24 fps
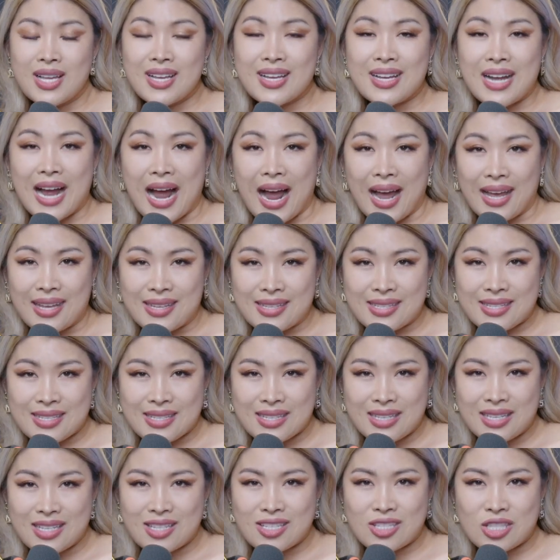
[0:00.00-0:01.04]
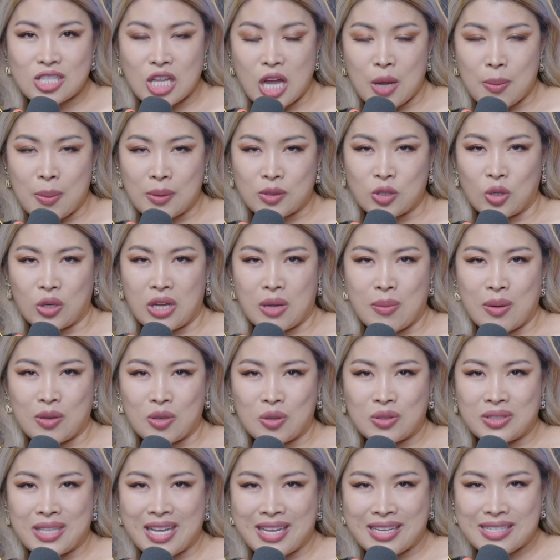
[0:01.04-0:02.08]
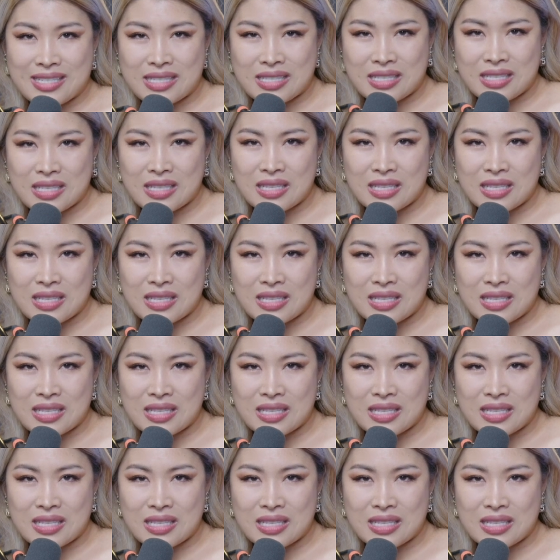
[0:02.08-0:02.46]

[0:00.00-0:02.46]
guys, stop talking about your dicks.